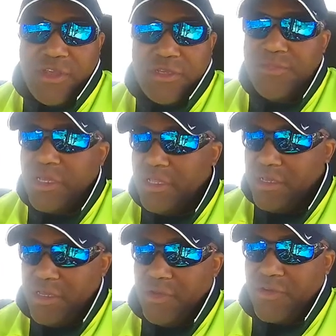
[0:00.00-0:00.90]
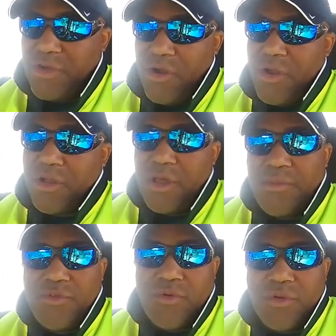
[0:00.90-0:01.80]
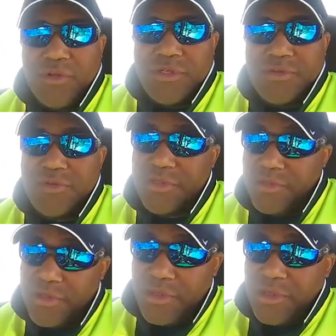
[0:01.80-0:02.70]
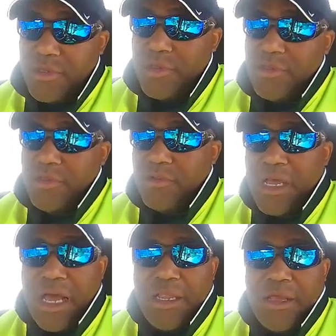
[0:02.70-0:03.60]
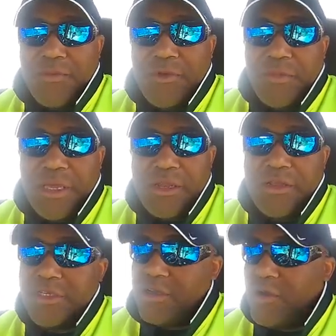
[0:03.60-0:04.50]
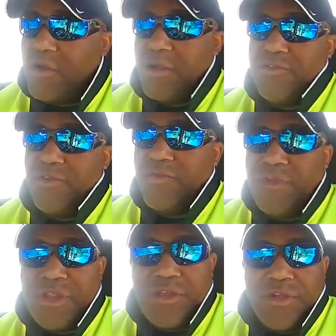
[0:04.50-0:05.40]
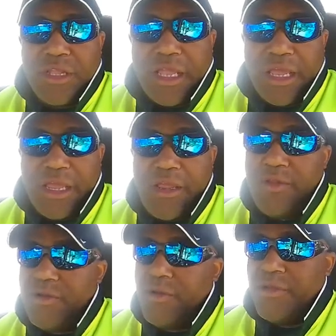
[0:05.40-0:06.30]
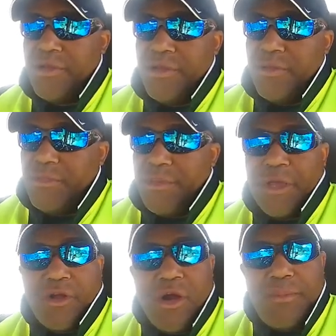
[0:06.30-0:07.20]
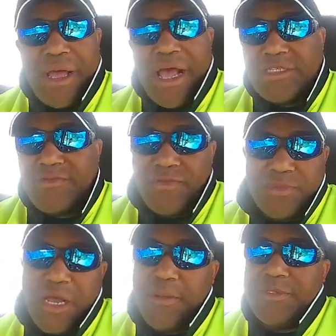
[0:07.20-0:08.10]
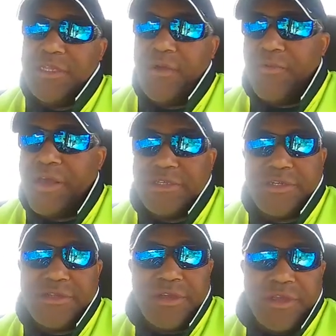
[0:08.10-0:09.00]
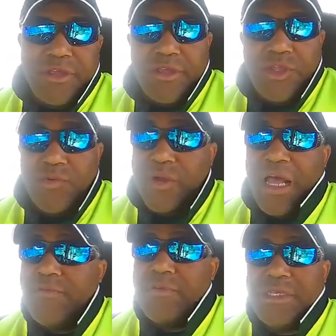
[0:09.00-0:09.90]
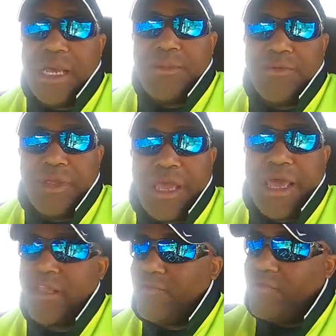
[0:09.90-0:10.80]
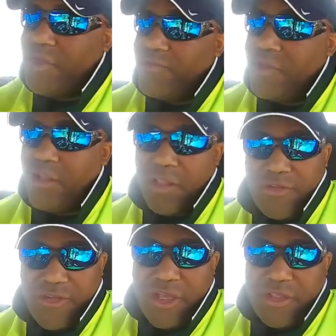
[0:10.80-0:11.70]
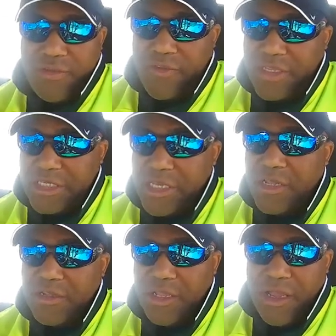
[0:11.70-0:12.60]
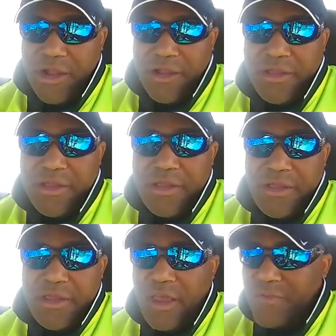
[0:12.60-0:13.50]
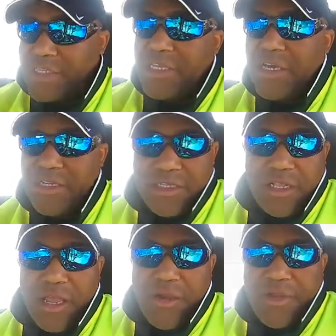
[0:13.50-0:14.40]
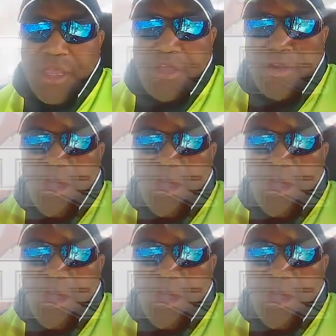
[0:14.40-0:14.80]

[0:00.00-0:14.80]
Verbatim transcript: visibility of a car coming towards you and you know, God help you, man, there's a car drifting in your lane or maybe a car passing from the opposite direction, you won't have no time to react if, if the sun if the sun glare if the sun is glaring in